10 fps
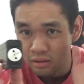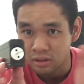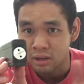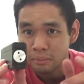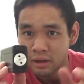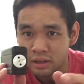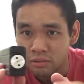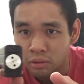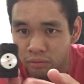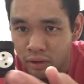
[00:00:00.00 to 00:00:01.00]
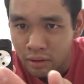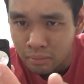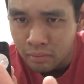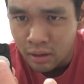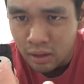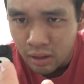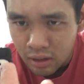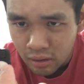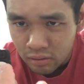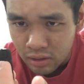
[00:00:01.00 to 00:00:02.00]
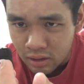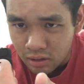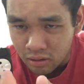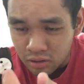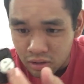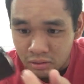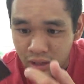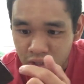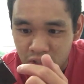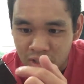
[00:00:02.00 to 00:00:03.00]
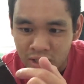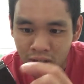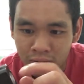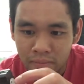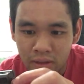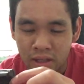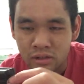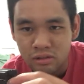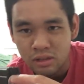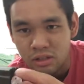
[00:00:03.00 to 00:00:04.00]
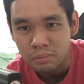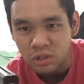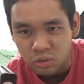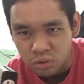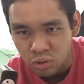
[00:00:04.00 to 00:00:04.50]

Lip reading: to come by. You won't find them. You see these little two notches here. They used a special